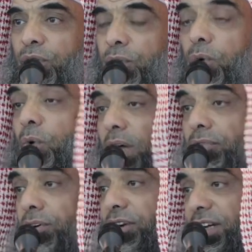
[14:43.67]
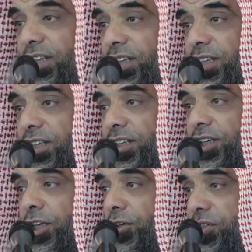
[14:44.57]
Whoever
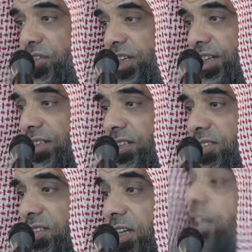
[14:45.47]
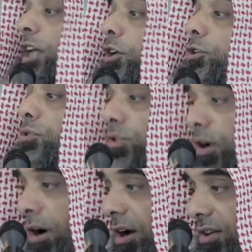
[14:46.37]
intercedes in a good
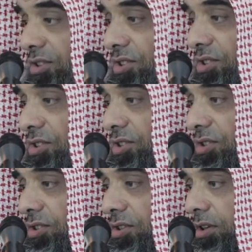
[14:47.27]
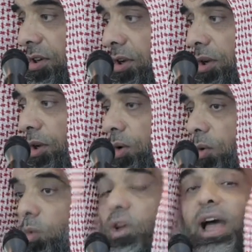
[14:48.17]
cause
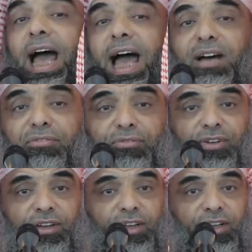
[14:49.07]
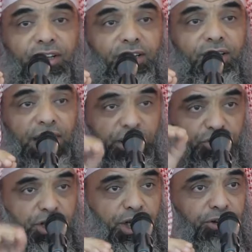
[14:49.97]
will have a
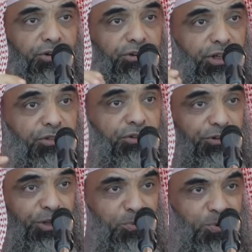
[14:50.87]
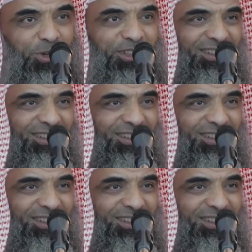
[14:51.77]
share in the reward.